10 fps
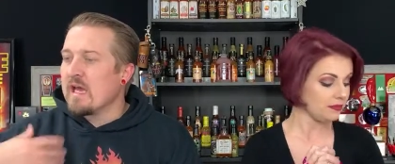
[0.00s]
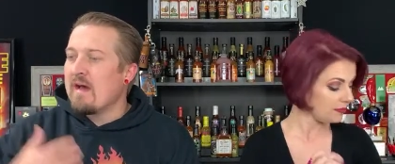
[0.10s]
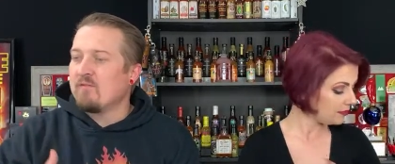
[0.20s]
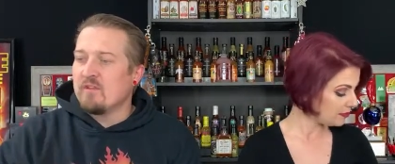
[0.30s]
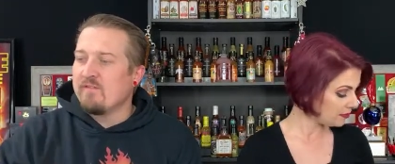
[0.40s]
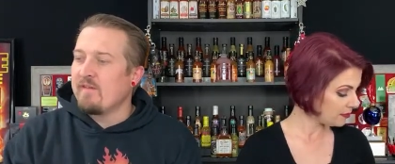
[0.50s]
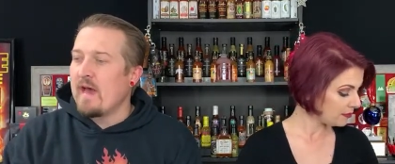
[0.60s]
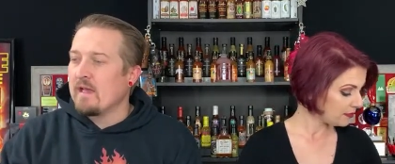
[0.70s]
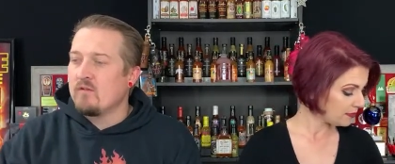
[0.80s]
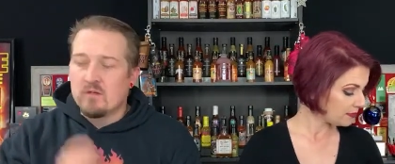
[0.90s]
Speaker 1: after the
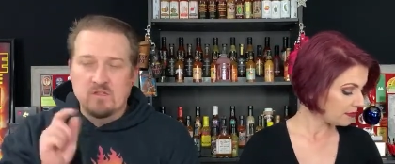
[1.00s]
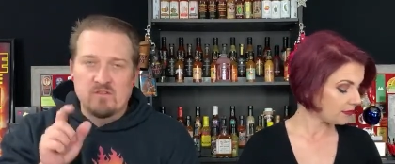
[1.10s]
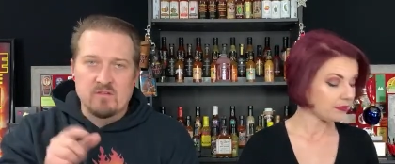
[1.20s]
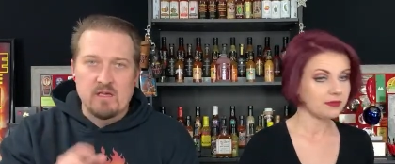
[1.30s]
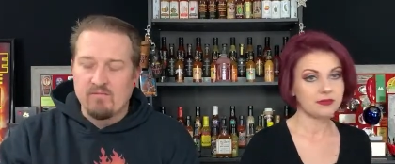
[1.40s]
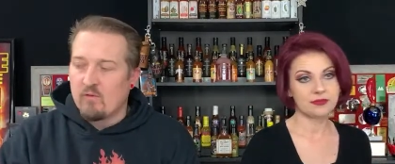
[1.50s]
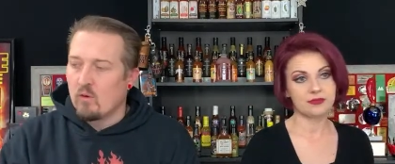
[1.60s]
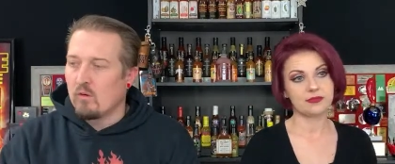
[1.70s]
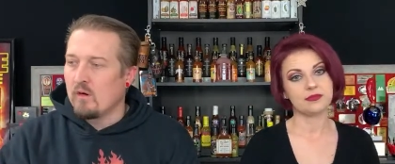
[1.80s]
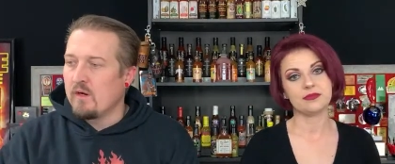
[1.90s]
fact, you can just skip
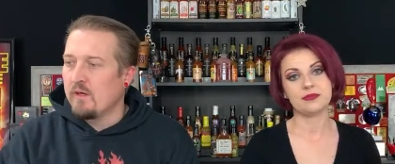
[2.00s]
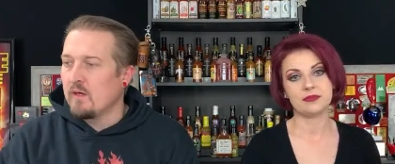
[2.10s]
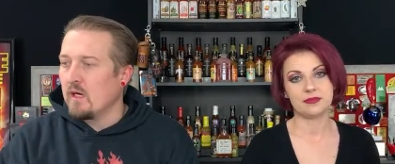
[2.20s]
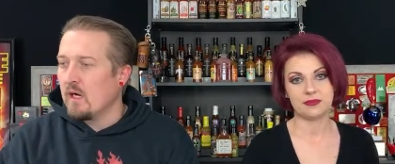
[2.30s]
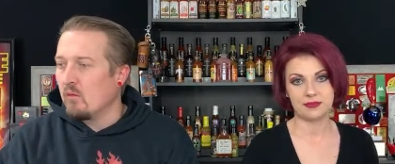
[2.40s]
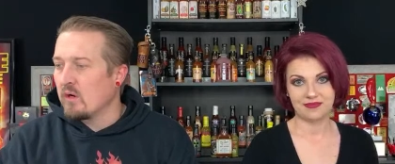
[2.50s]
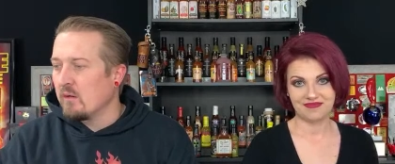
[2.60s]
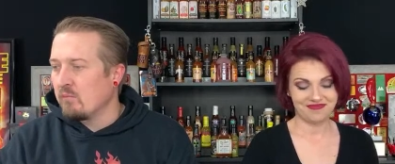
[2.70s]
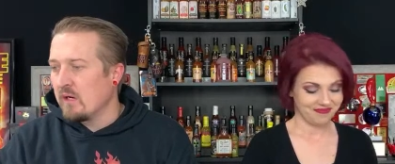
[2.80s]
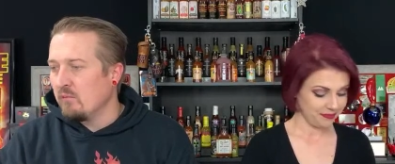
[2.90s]
forward. Uh, we're
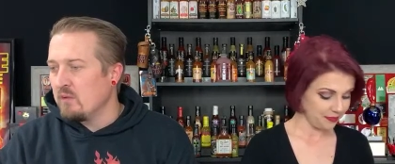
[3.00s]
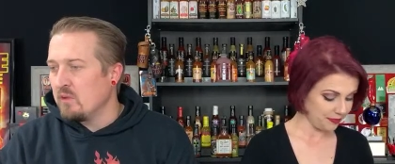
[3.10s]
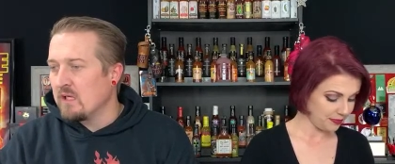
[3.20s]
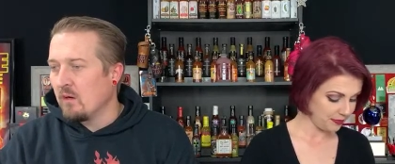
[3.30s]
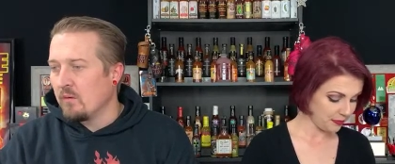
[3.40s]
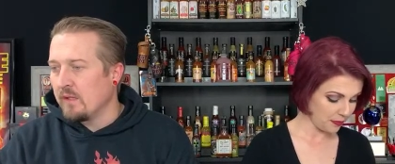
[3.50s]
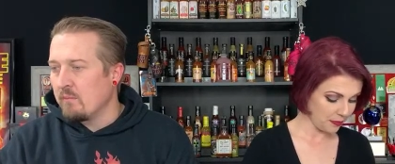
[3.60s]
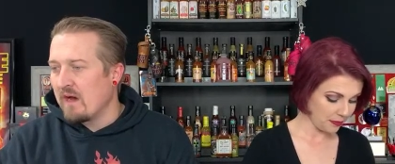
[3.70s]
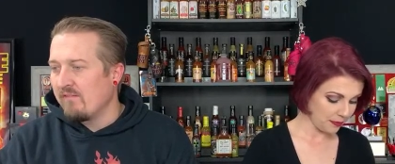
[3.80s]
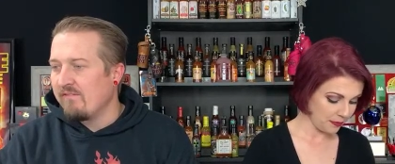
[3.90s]
going to probably be going in
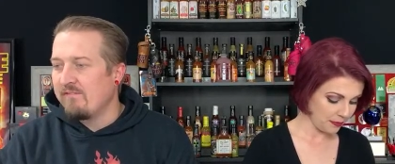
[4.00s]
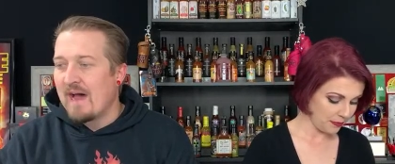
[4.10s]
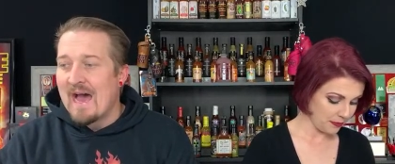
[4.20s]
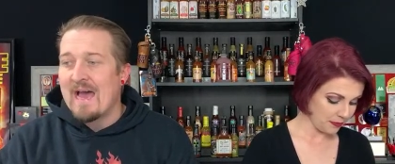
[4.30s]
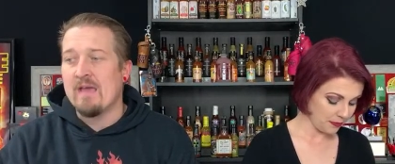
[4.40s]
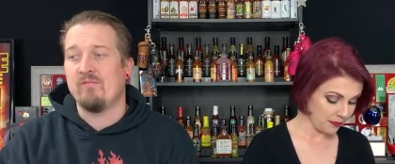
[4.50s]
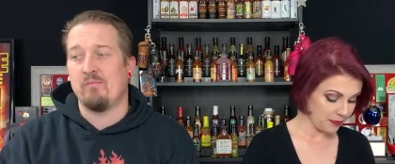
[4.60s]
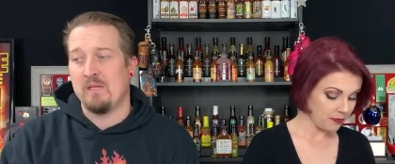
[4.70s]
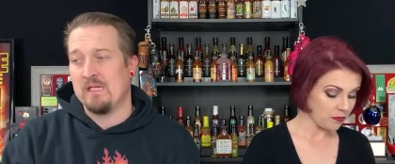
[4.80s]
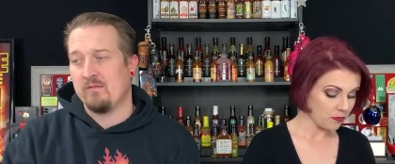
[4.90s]
about five
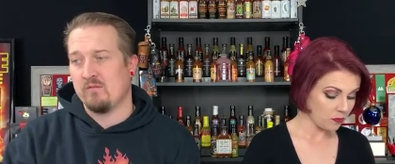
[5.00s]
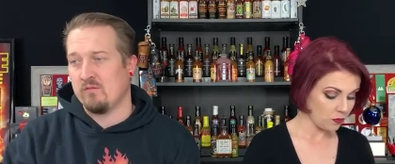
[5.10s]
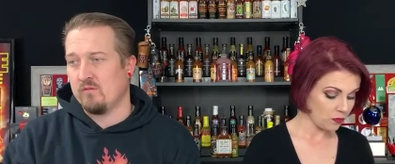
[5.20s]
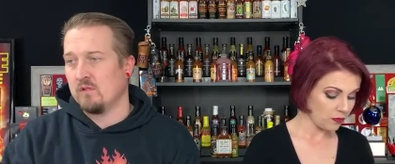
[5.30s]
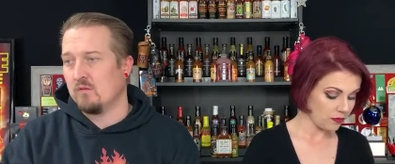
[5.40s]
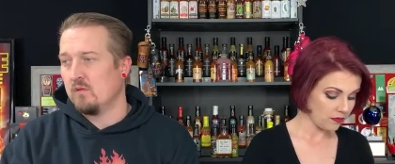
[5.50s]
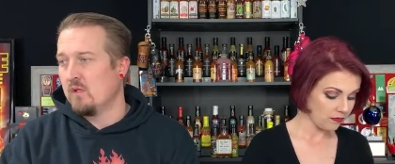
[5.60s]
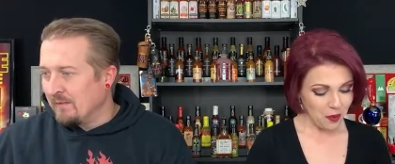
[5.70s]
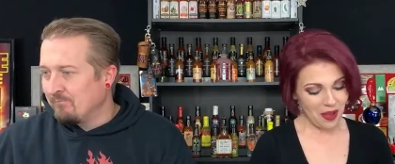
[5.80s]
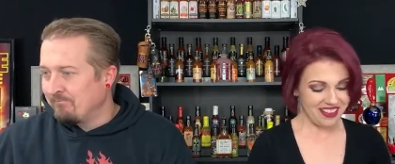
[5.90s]
minutes or so.
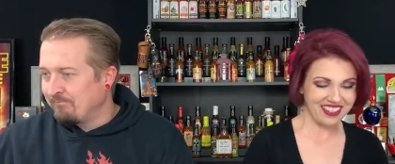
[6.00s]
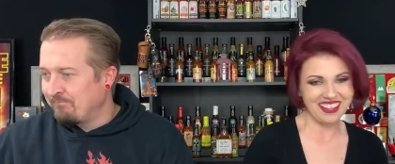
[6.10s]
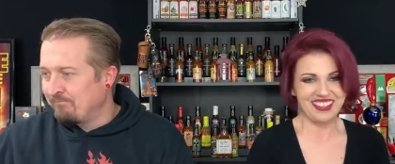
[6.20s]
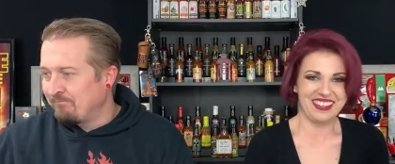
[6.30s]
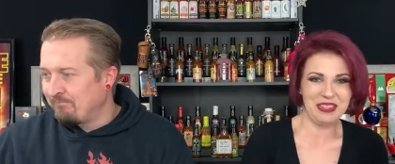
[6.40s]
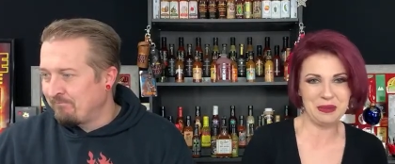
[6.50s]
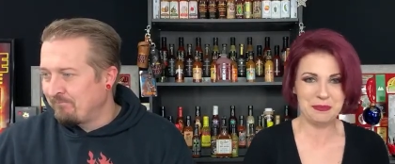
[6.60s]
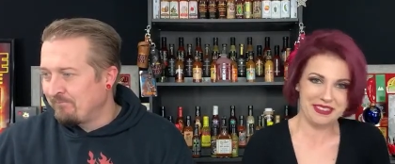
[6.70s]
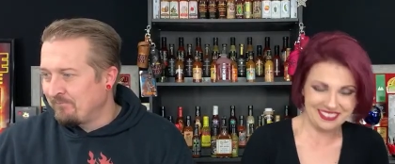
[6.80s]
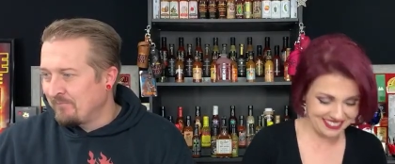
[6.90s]

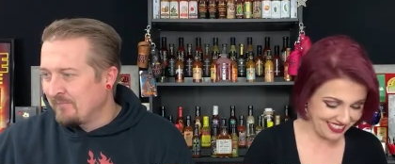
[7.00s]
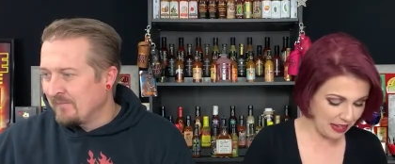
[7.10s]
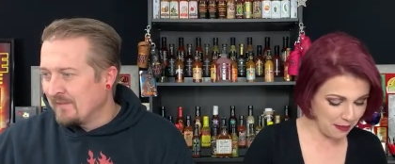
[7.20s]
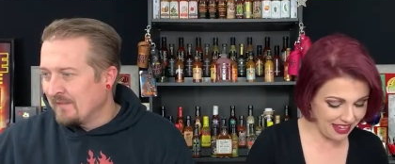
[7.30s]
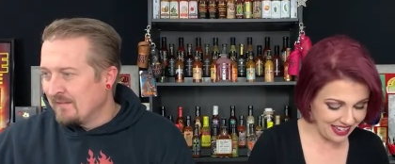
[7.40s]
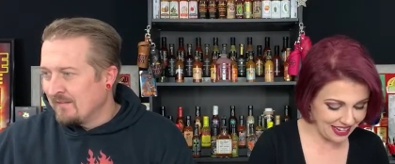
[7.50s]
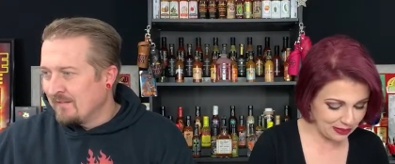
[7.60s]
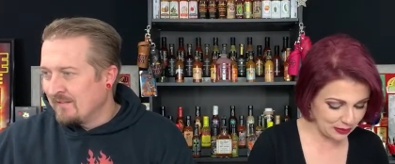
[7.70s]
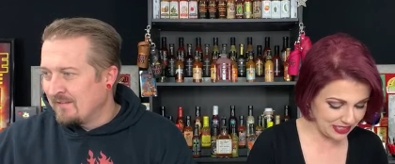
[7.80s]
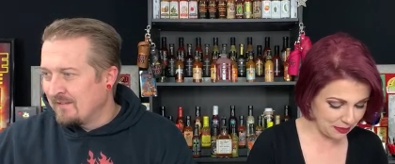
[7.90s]
Speaker 2: Welcome. Come hang
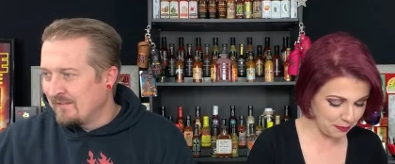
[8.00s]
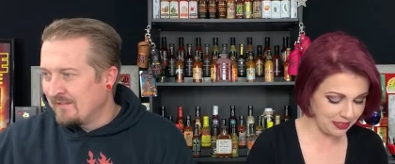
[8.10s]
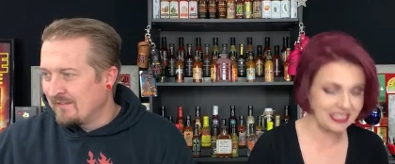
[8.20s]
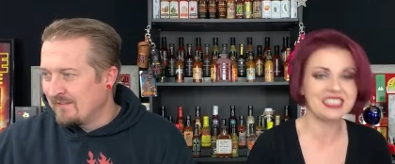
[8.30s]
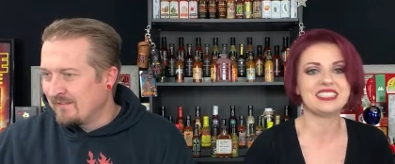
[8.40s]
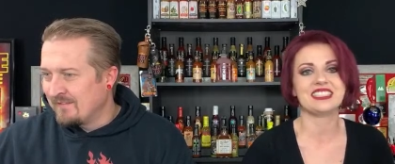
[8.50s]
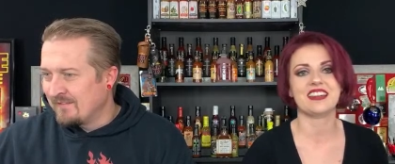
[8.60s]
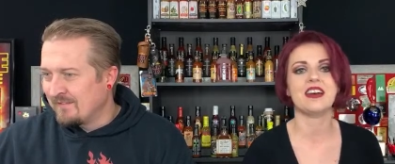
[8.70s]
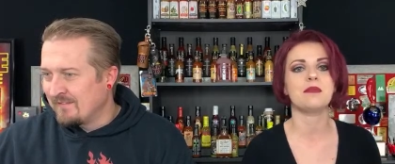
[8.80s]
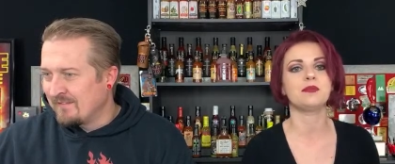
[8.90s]
out. Please
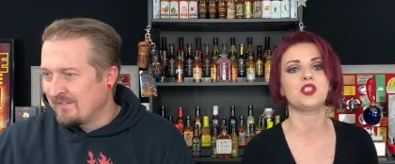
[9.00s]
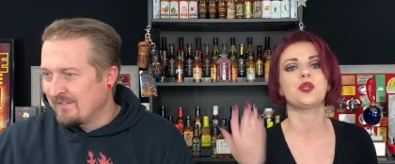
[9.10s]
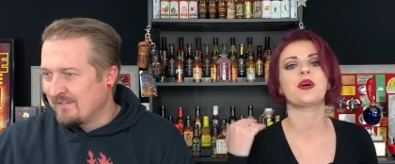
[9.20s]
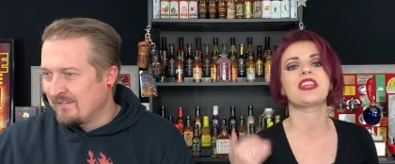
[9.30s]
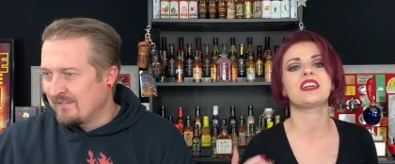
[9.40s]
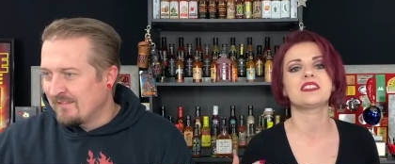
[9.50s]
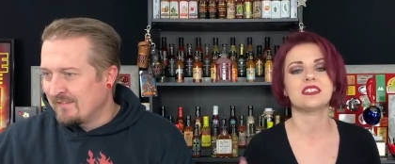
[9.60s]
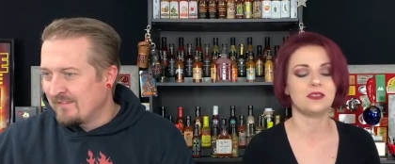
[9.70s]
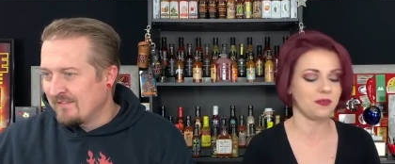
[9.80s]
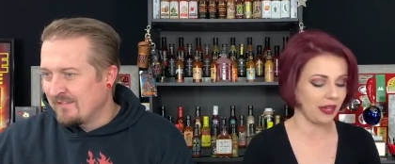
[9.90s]
come join us.
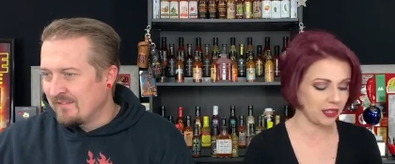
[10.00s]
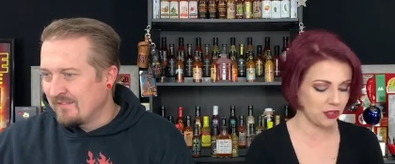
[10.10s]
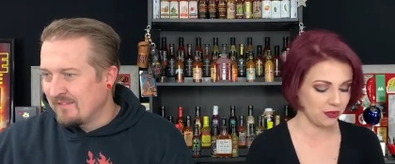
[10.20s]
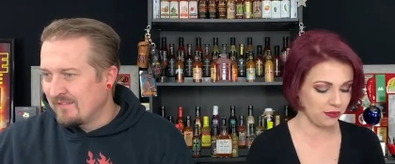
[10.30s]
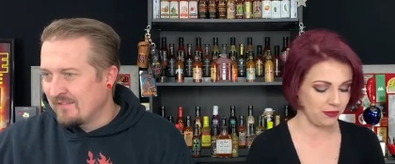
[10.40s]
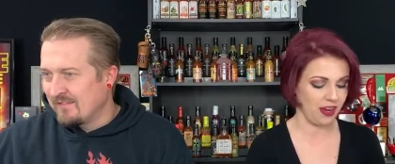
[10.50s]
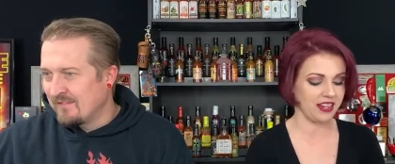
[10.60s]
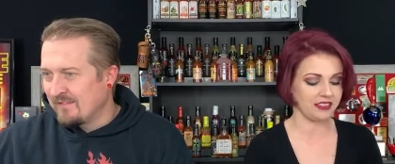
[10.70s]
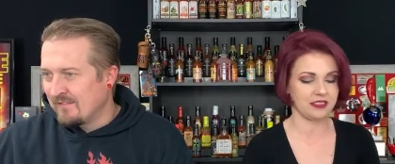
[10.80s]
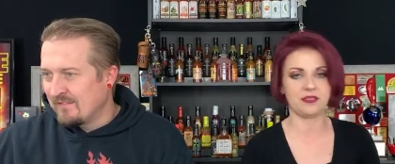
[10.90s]
Invite your
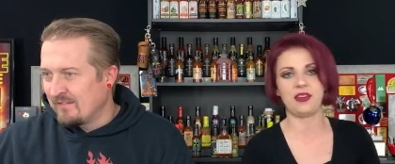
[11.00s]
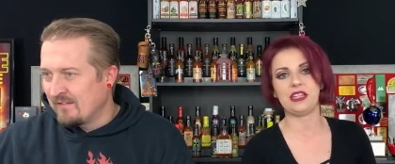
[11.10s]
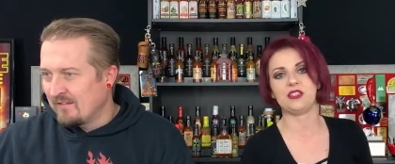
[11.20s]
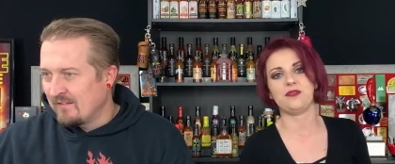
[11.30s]
friends. Invite your